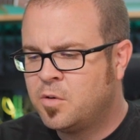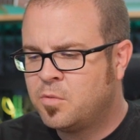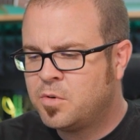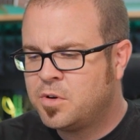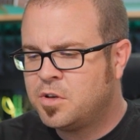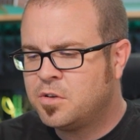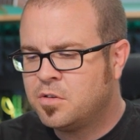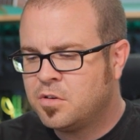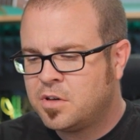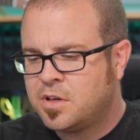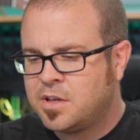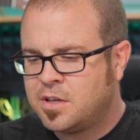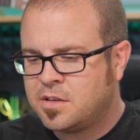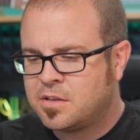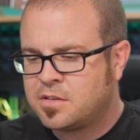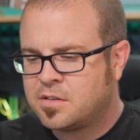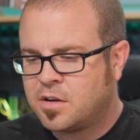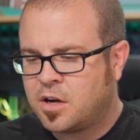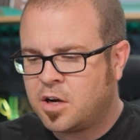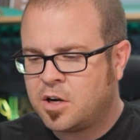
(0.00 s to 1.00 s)
when you look
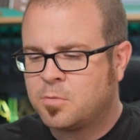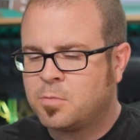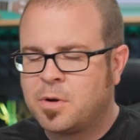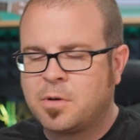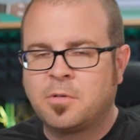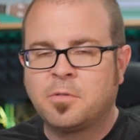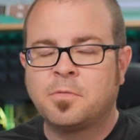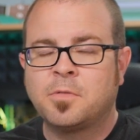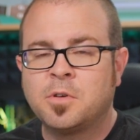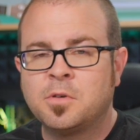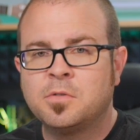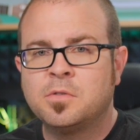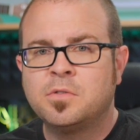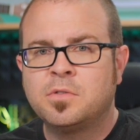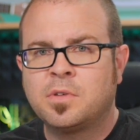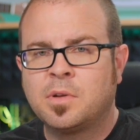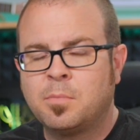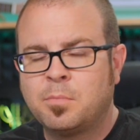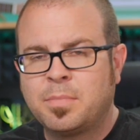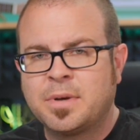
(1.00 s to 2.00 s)
at hardware reviews
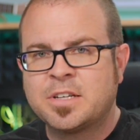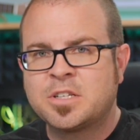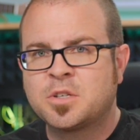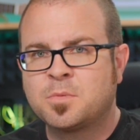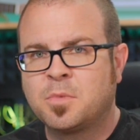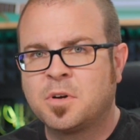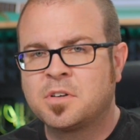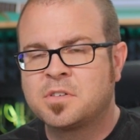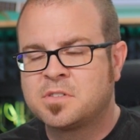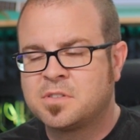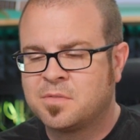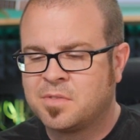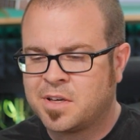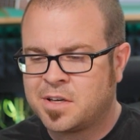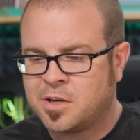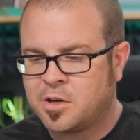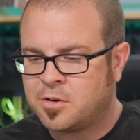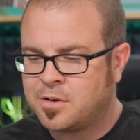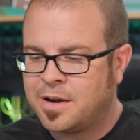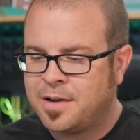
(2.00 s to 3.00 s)
and benchmarks of
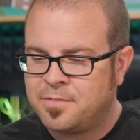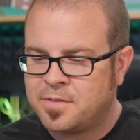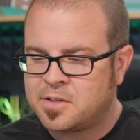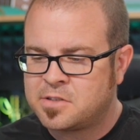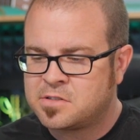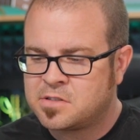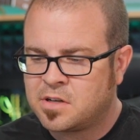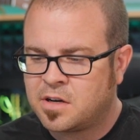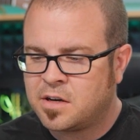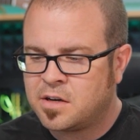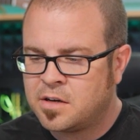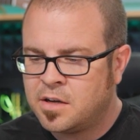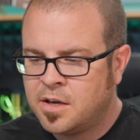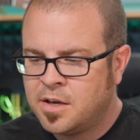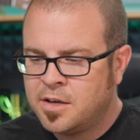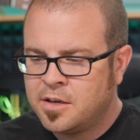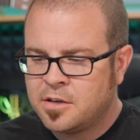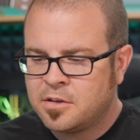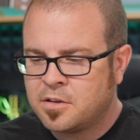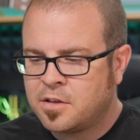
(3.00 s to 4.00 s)
like a graphics card,
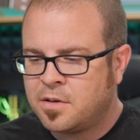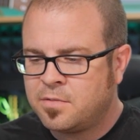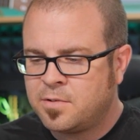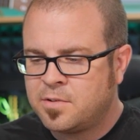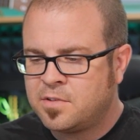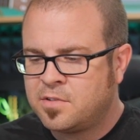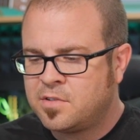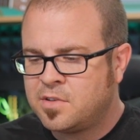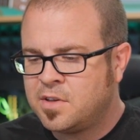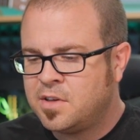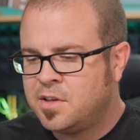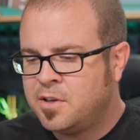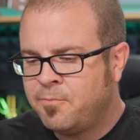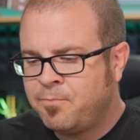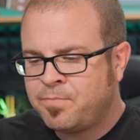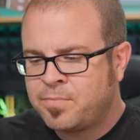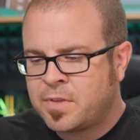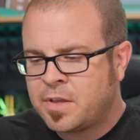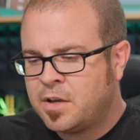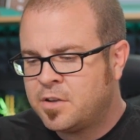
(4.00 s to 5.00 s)
you'll often see
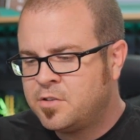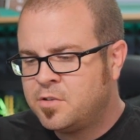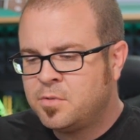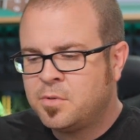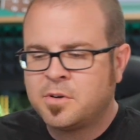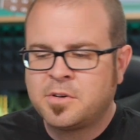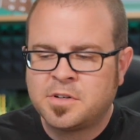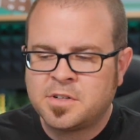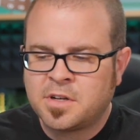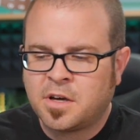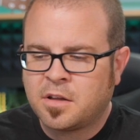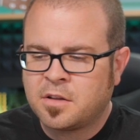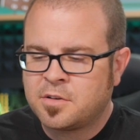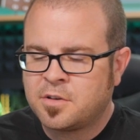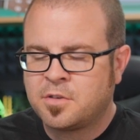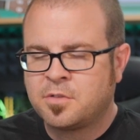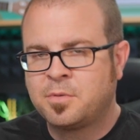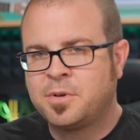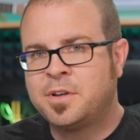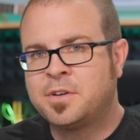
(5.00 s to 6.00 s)
a $200 or
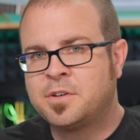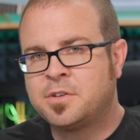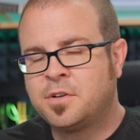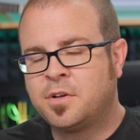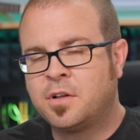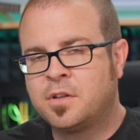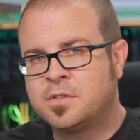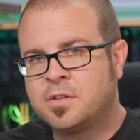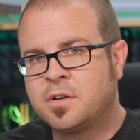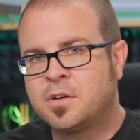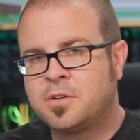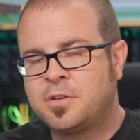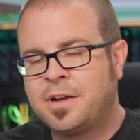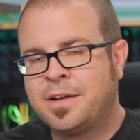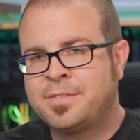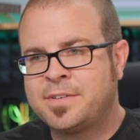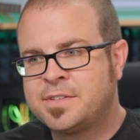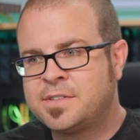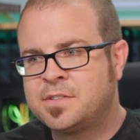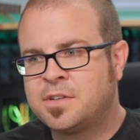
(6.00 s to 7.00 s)
$300
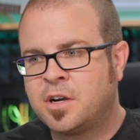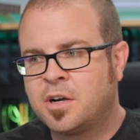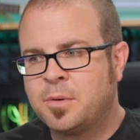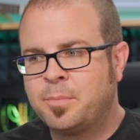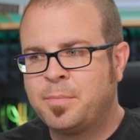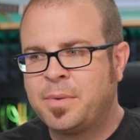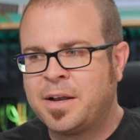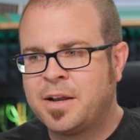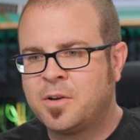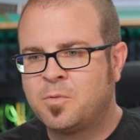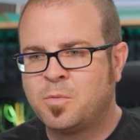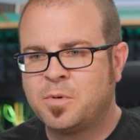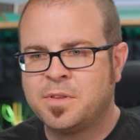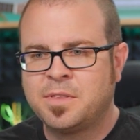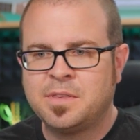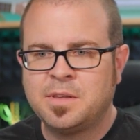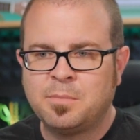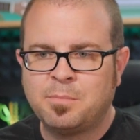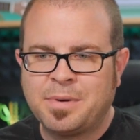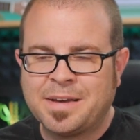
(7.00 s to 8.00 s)
graphics card paired
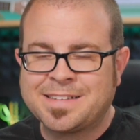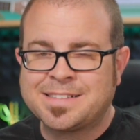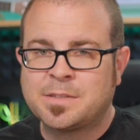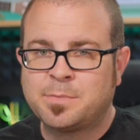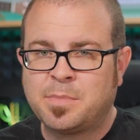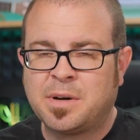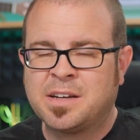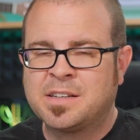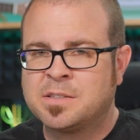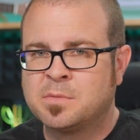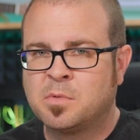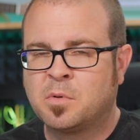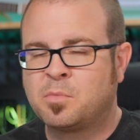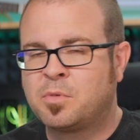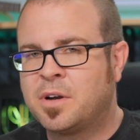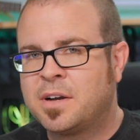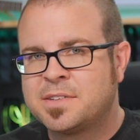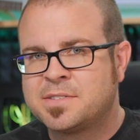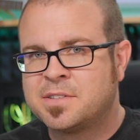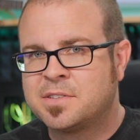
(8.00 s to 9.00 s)
with the best possible
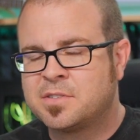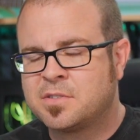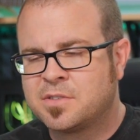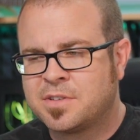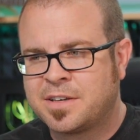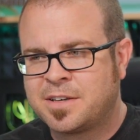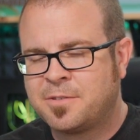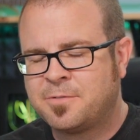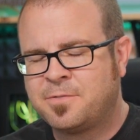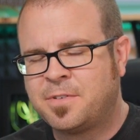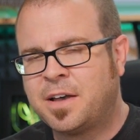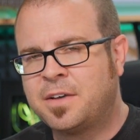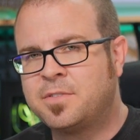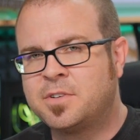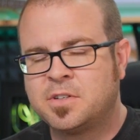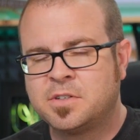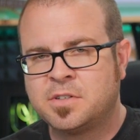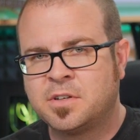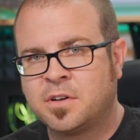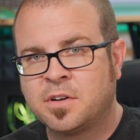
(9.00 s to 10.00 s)
processor, like a
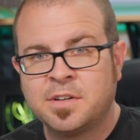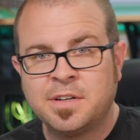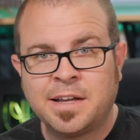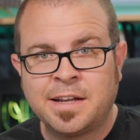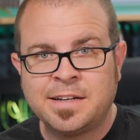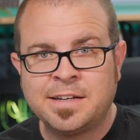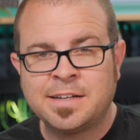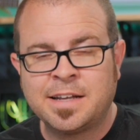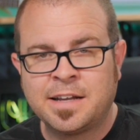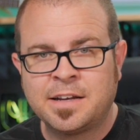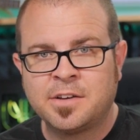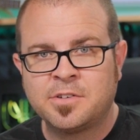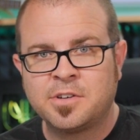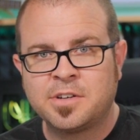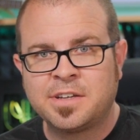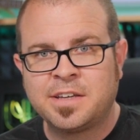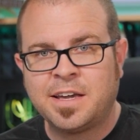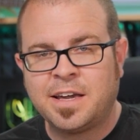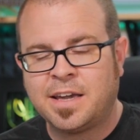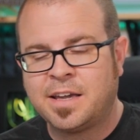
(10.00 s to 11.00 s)
$500
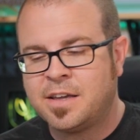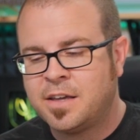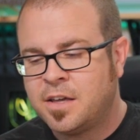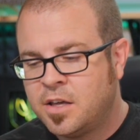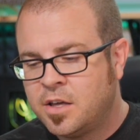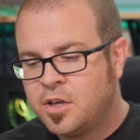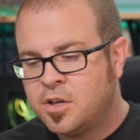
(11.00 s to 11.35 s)
9900K.